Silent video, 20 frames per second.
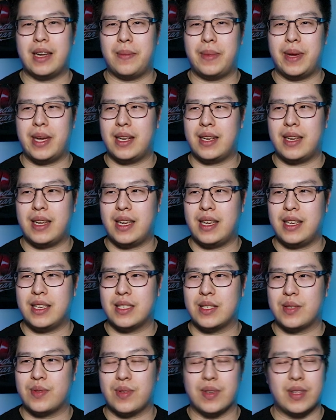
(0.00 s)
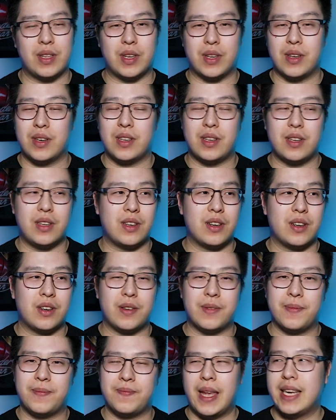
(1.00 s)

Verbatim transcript: I mean, he's really good, you know,